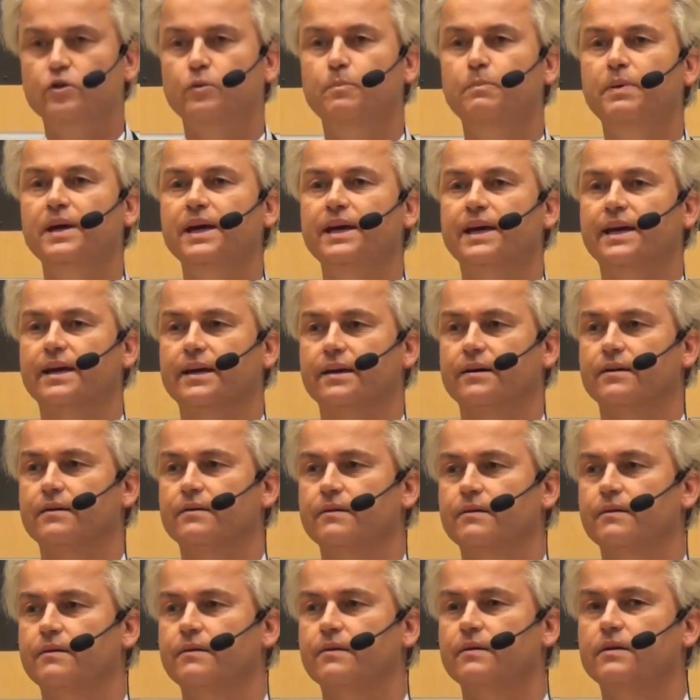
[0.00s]
to be here,
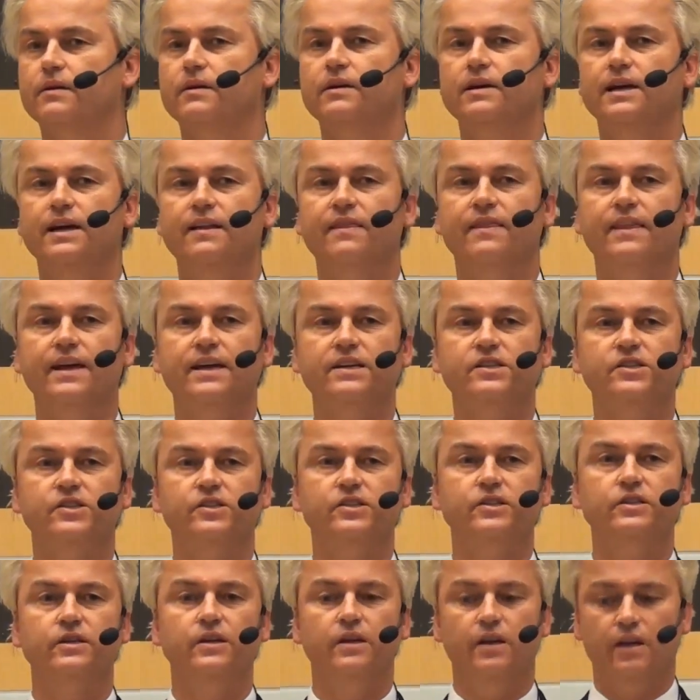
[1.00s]
in
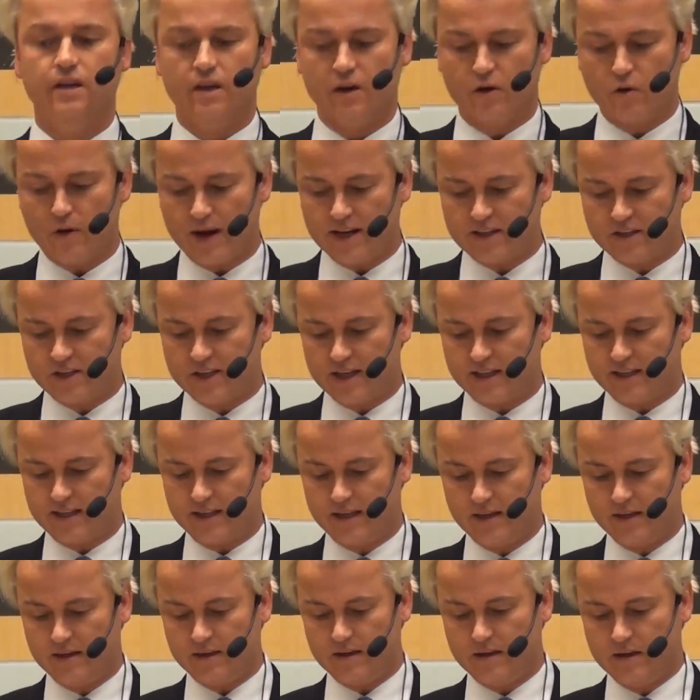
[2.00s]
this great
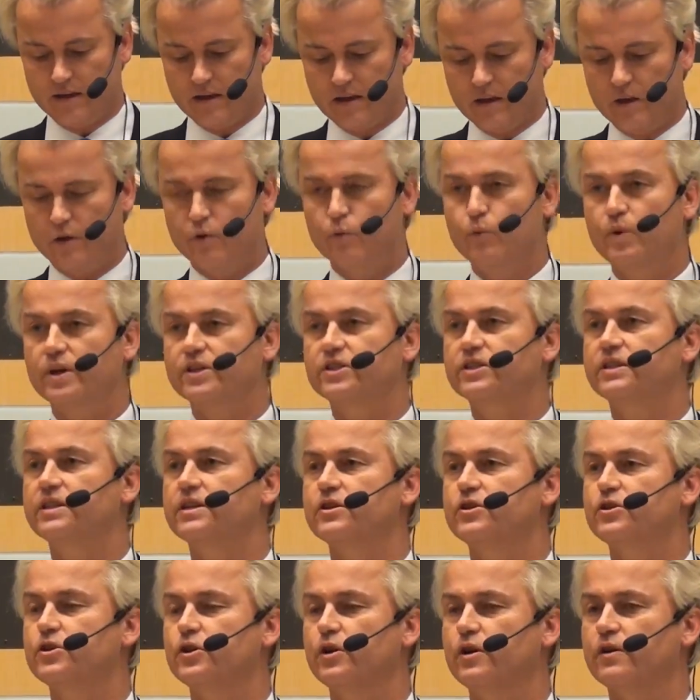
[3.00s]
city, which
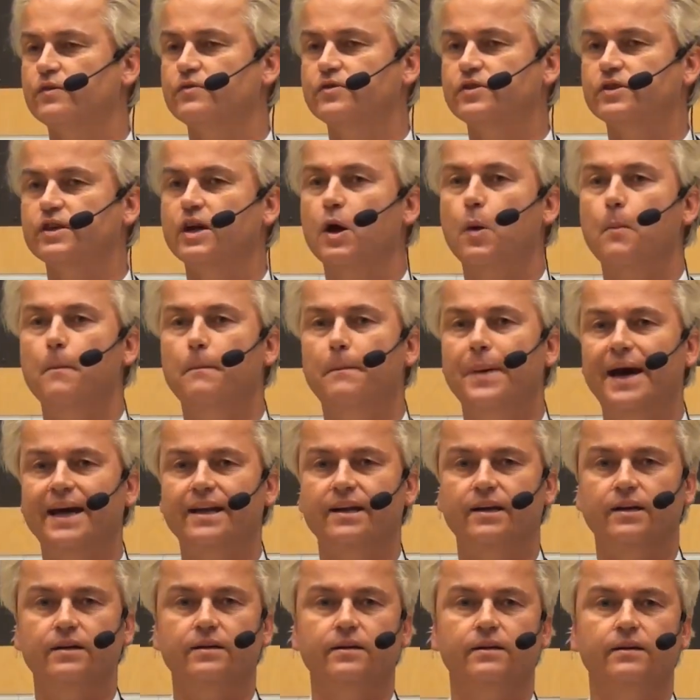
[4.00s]
deserves
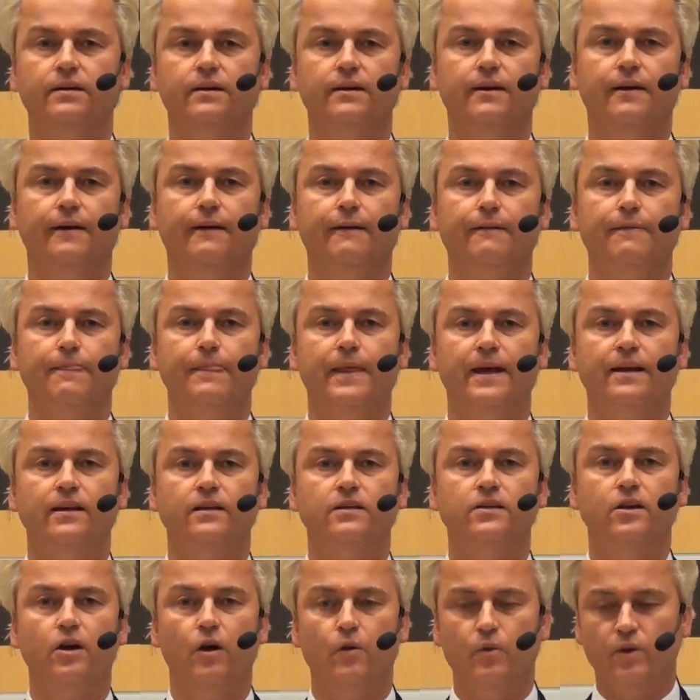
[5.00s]
better than
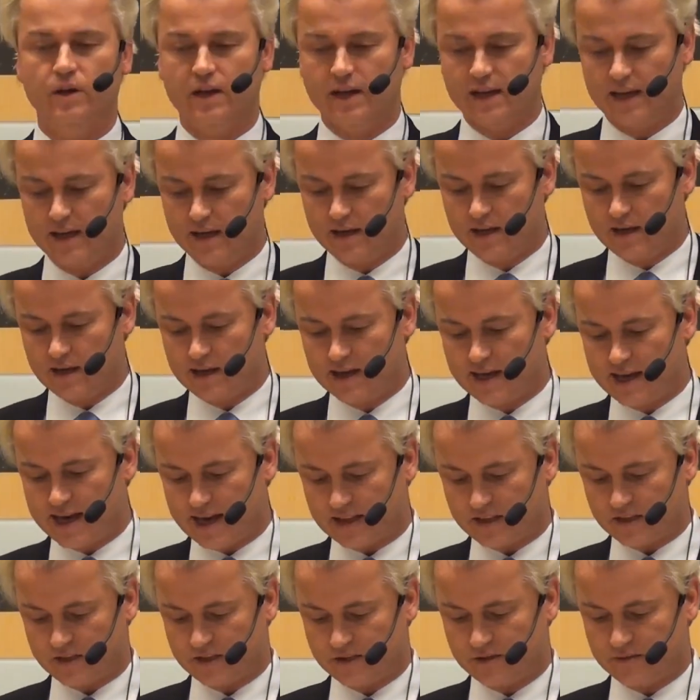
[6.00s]
it currently
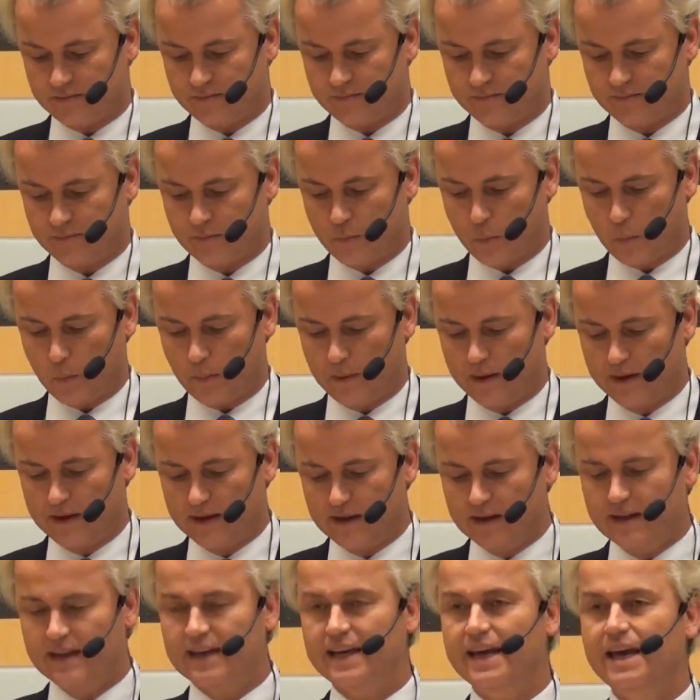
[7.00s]
gets.
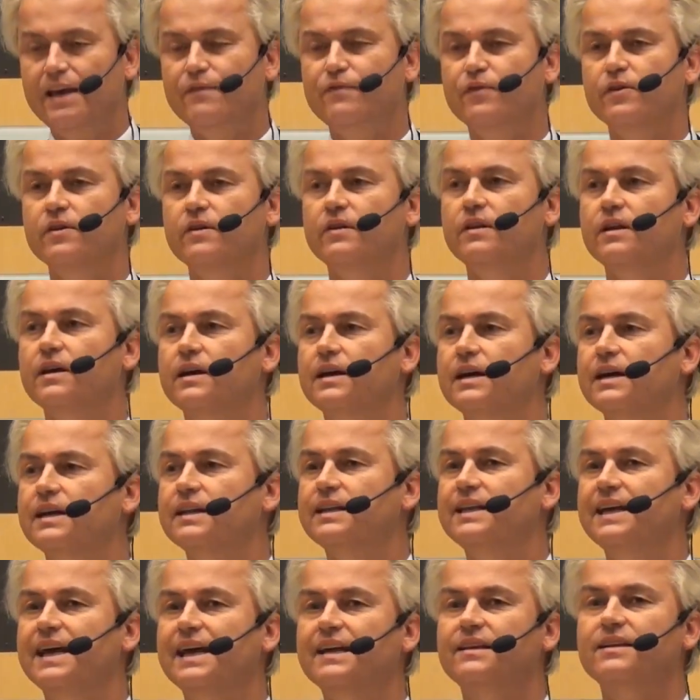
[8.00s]
Even
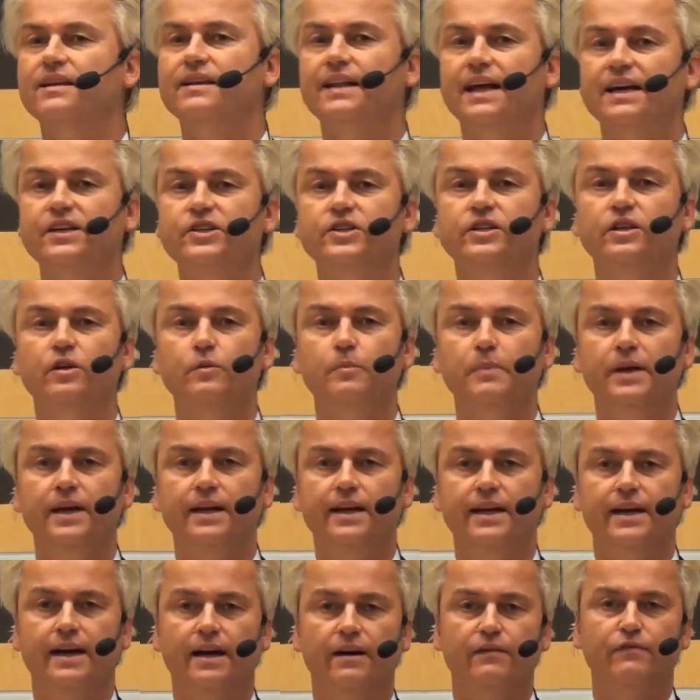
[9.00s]
the international
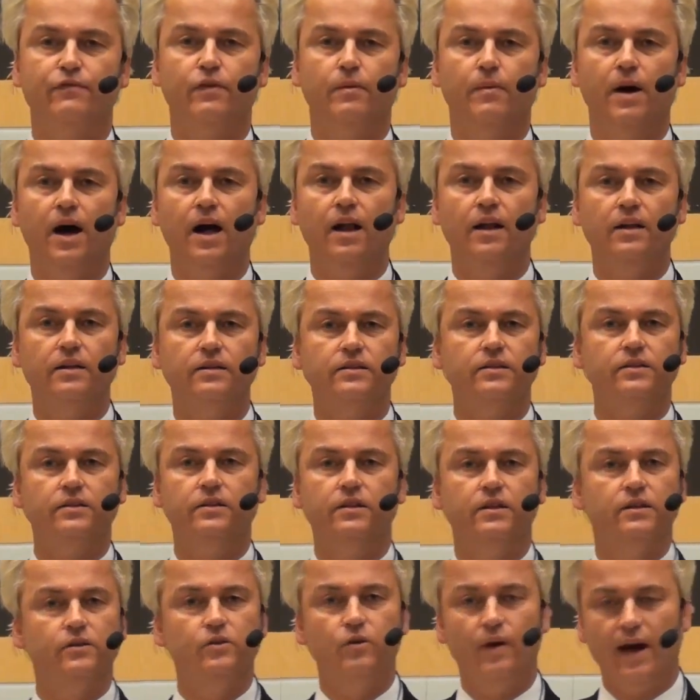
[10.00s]
media, from Holland
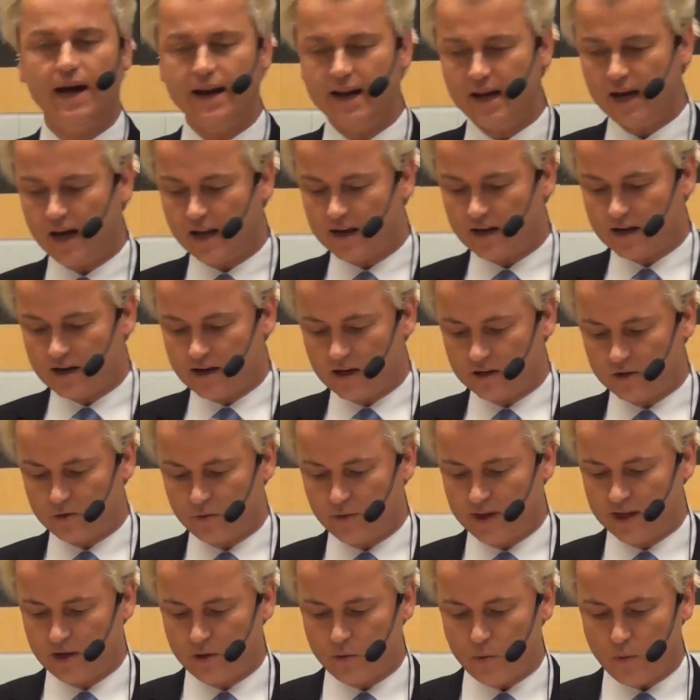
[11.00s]
to any other
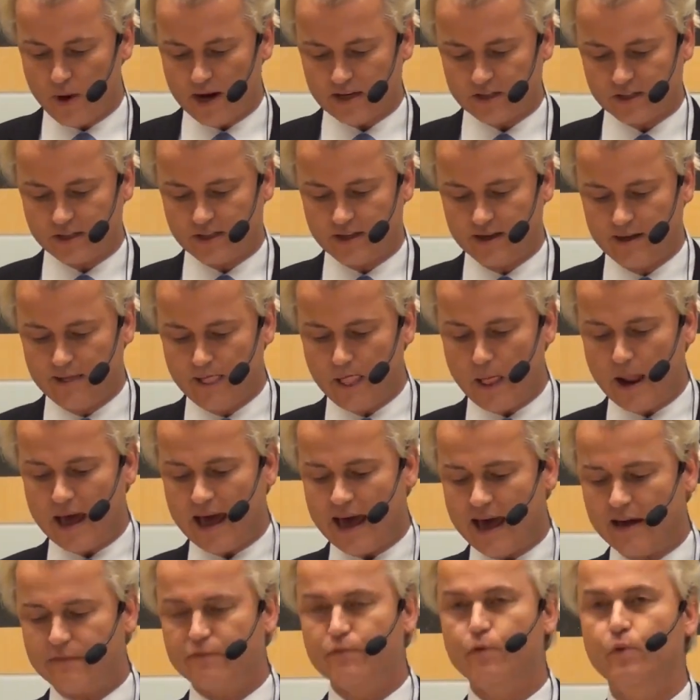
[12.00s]
country in the West,
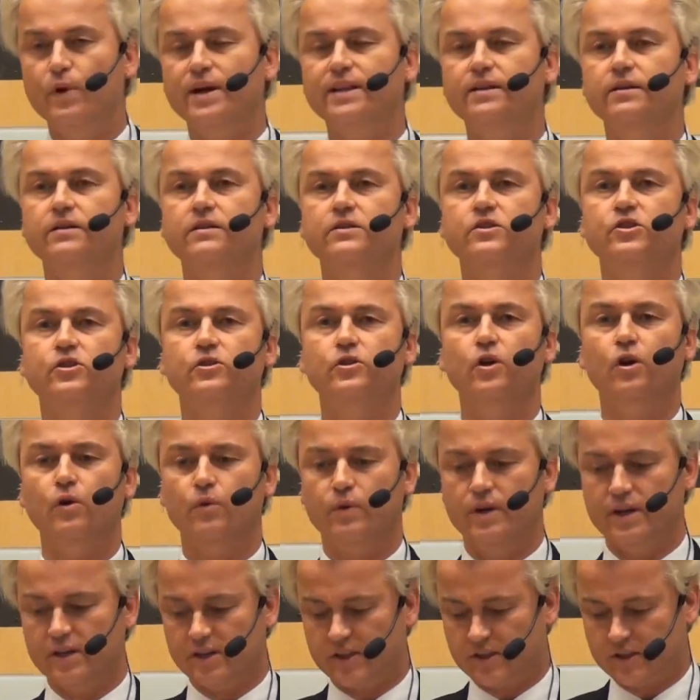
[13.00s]
have written
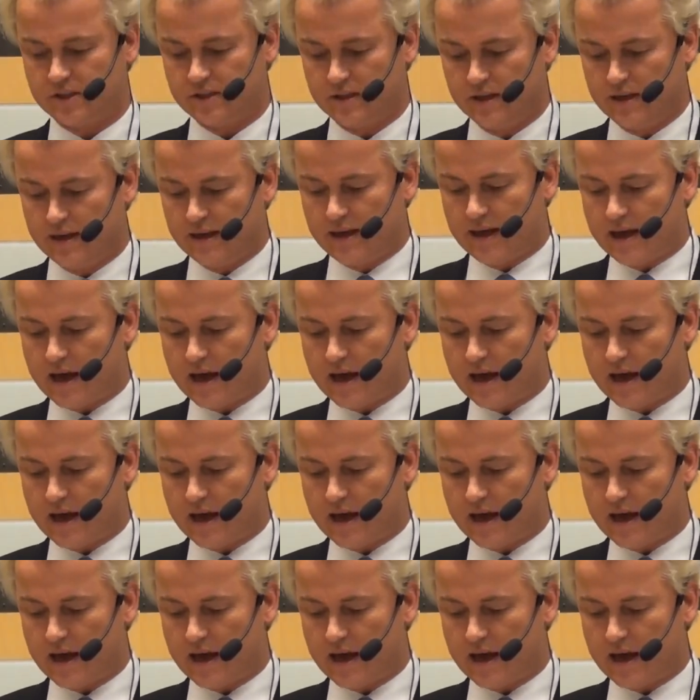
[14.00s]
stories